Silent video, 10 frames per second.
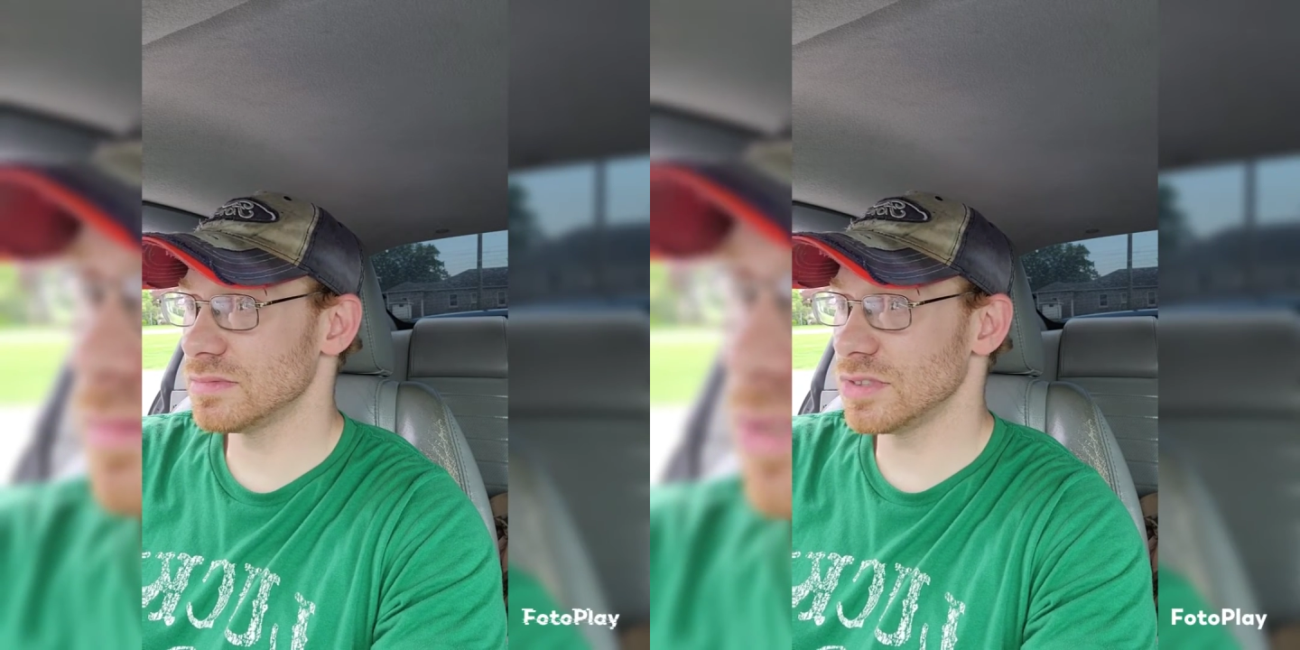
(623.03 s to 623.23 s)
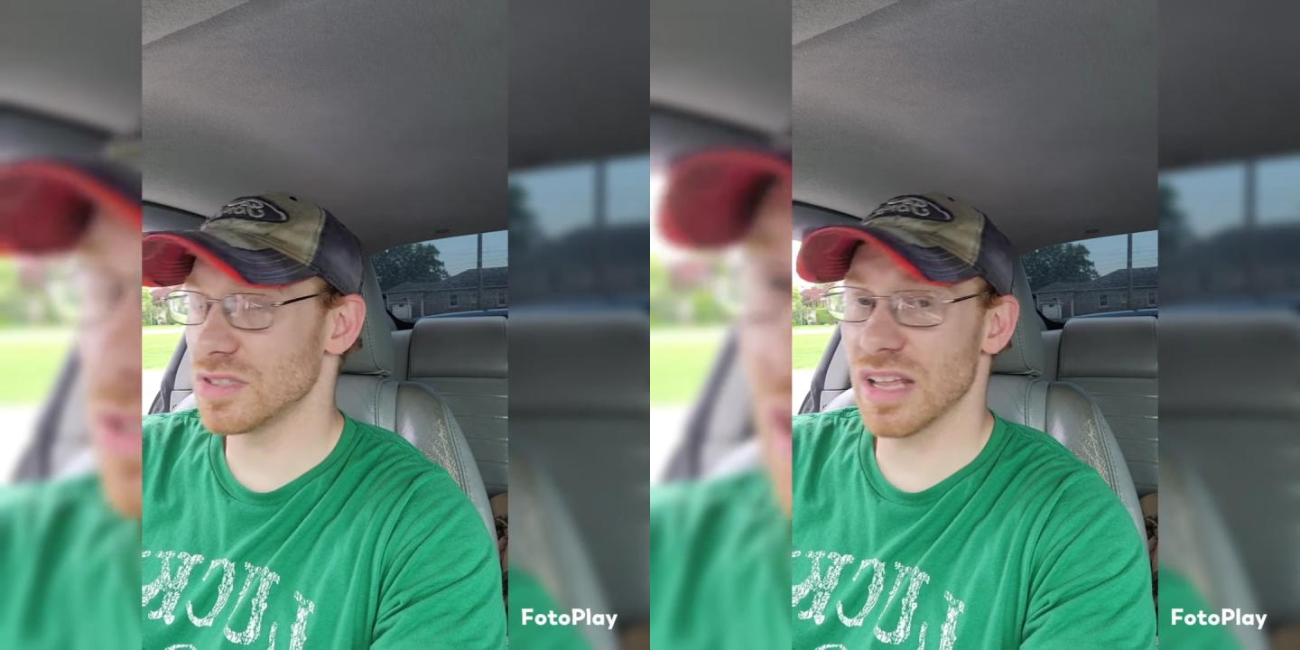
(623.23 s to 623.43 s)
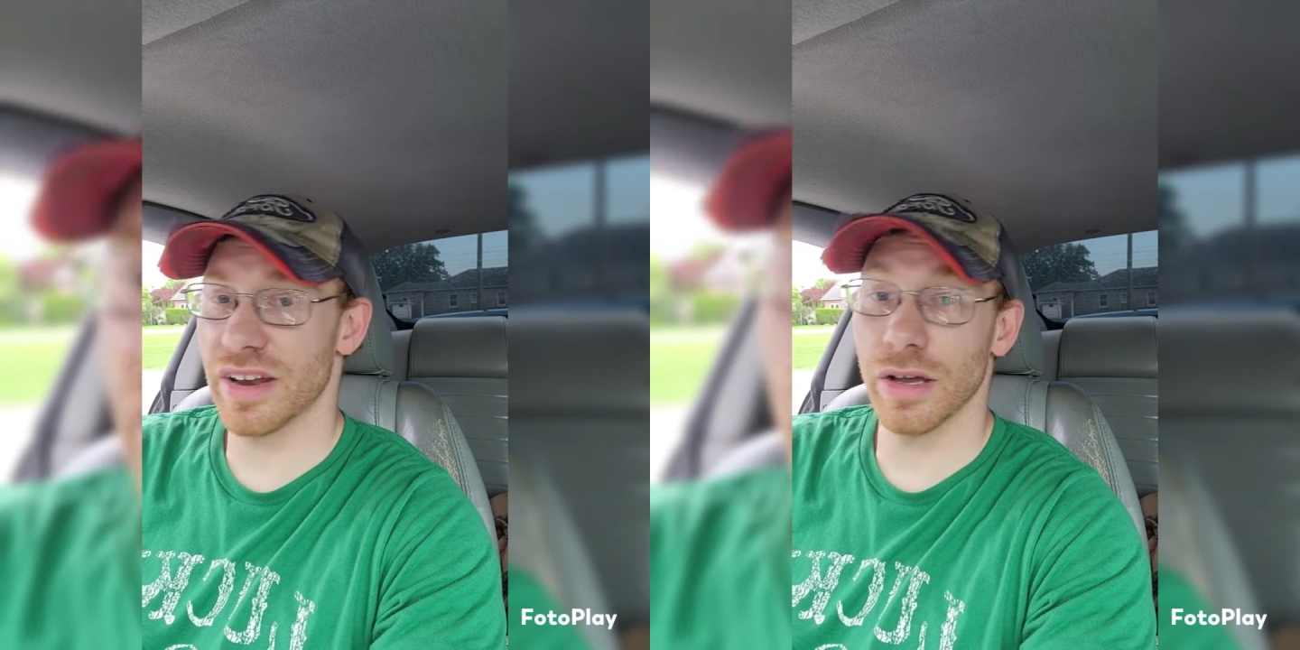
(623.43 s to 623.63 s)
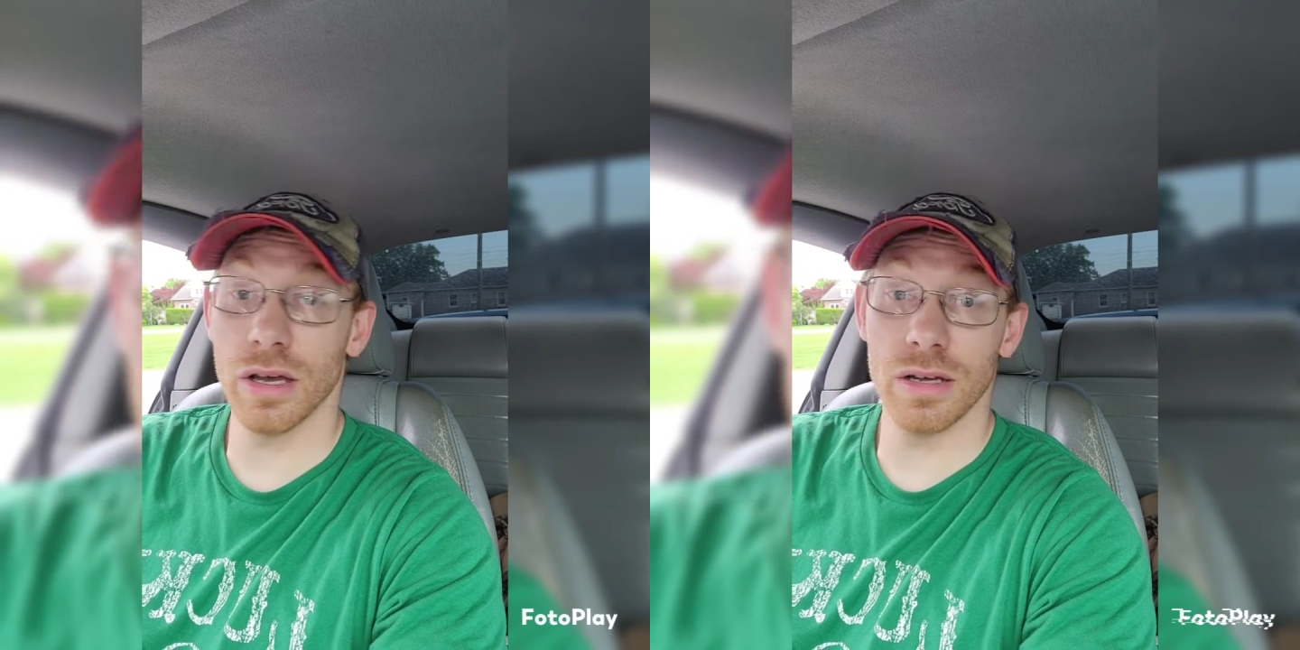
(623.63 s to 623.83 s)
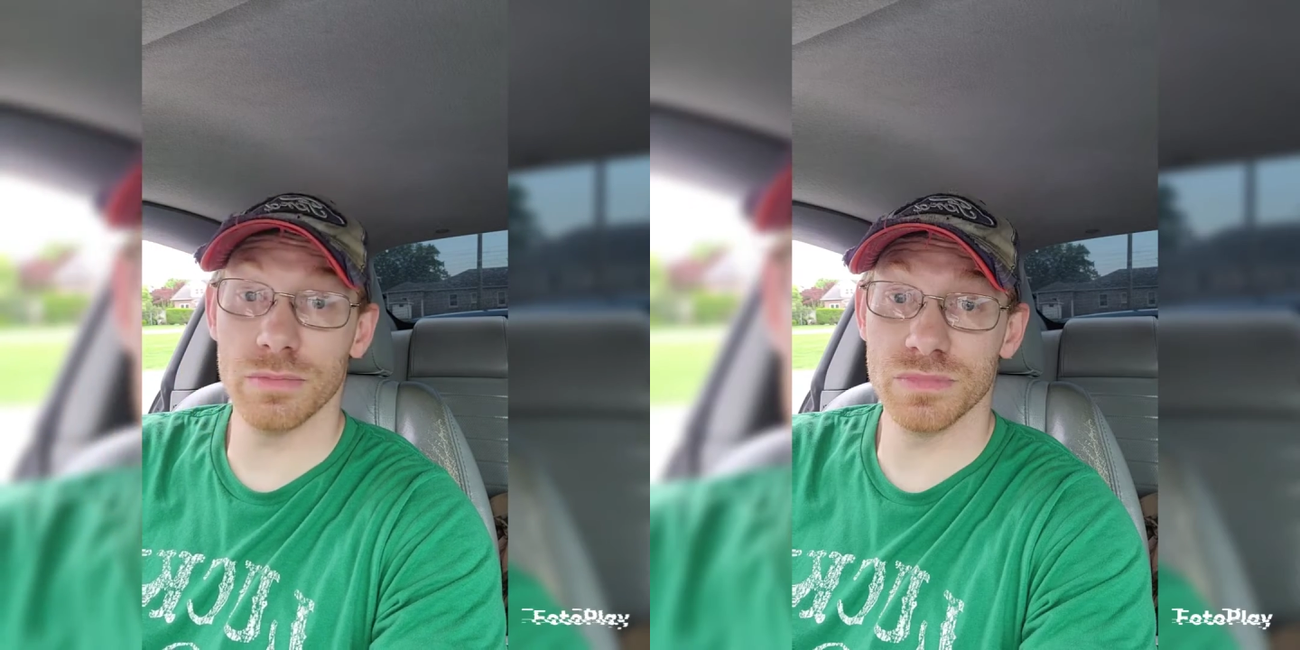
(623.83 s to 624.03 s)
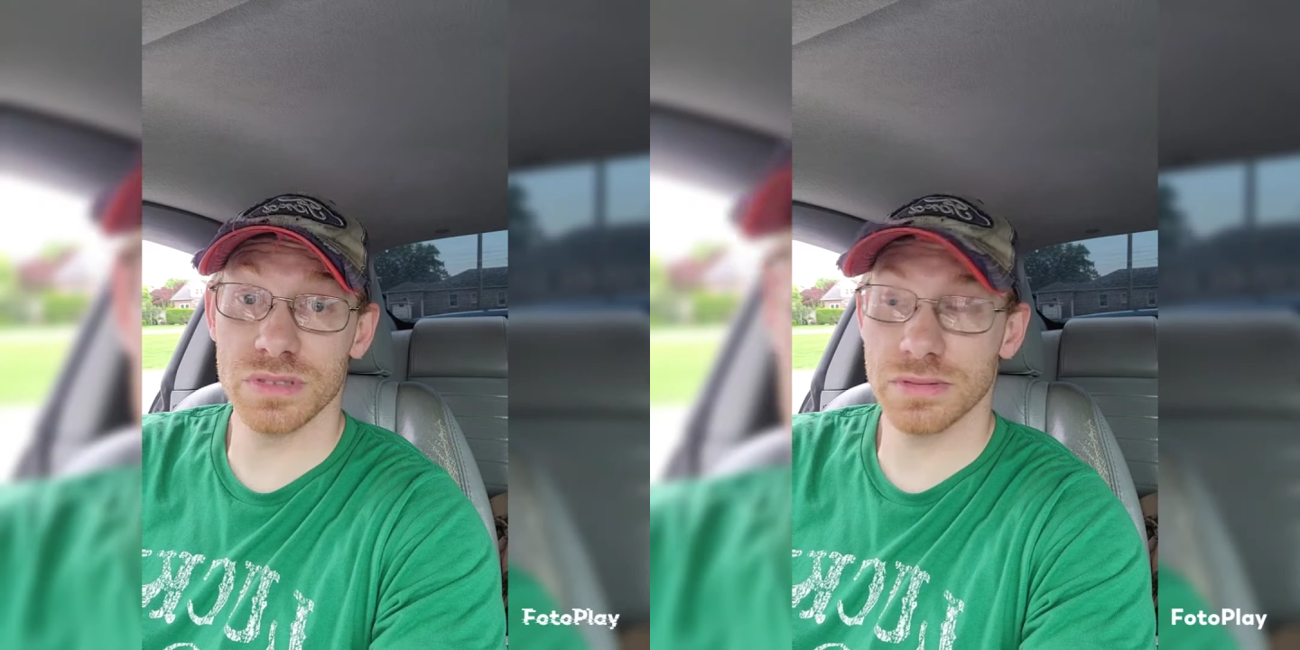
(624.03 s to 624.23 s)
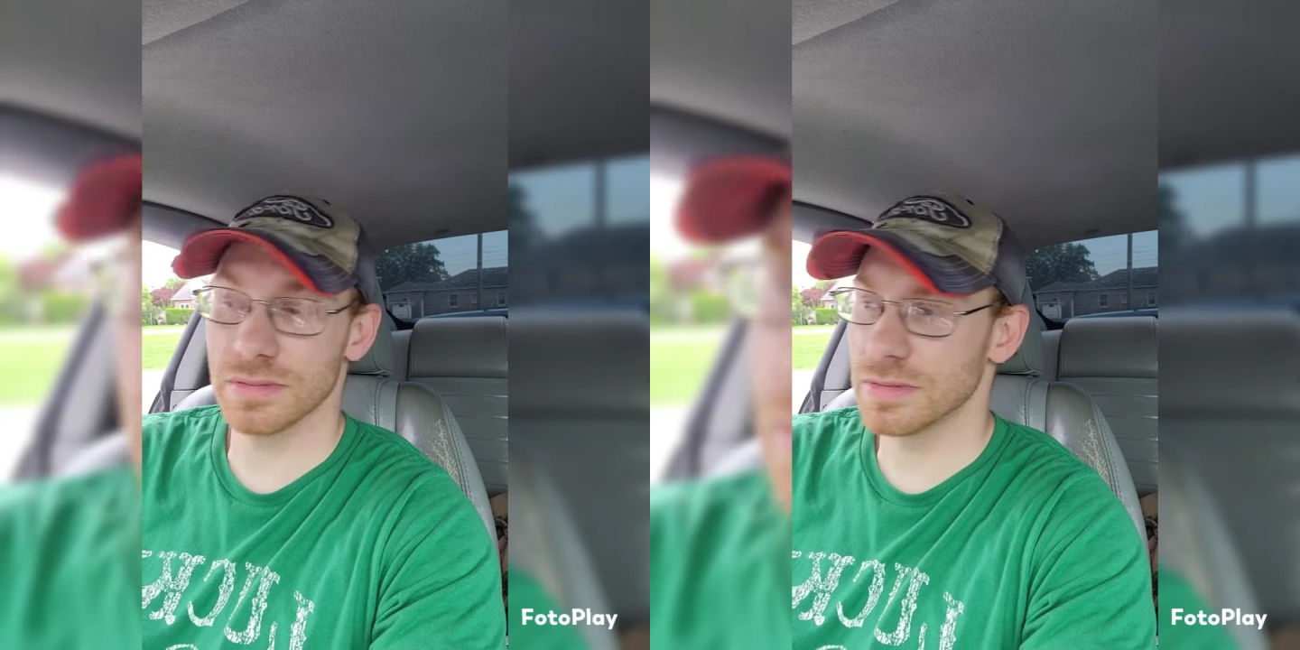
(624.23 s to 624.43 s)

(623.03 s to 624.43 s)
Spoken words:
There's a lot of ums.